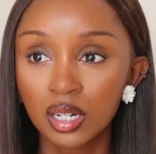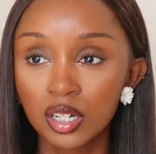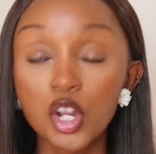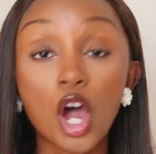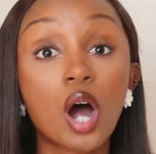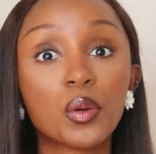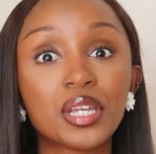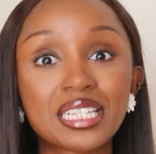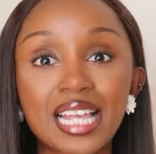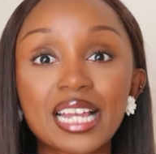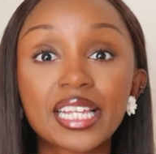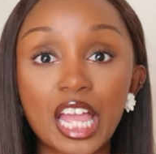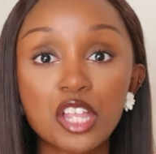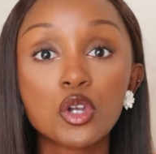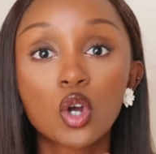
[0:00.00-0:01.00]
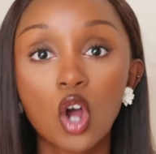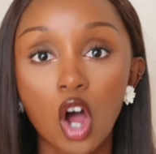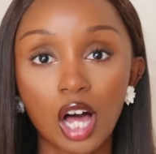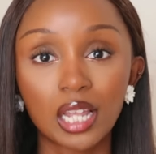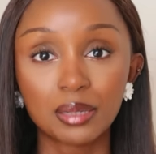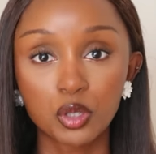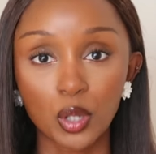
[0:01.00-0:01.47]
No, he said, can you
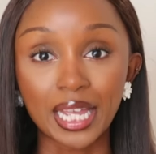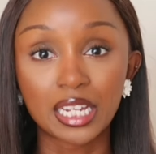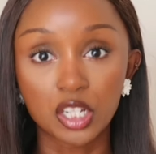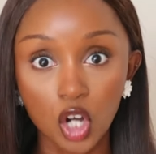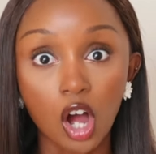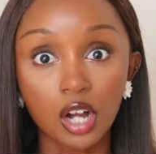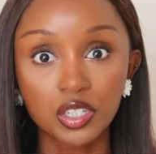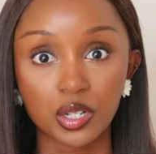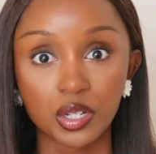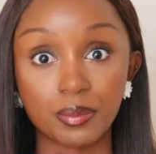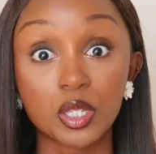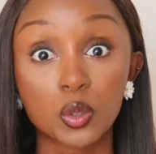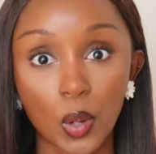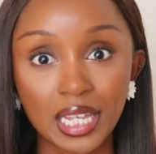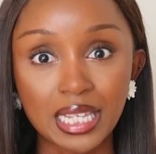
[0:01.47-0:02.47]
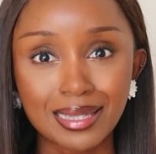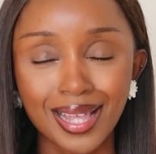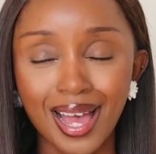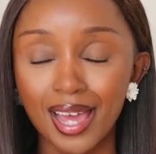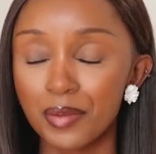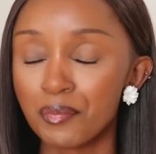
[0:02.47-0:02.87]
call him so I can talk to him, is what he said.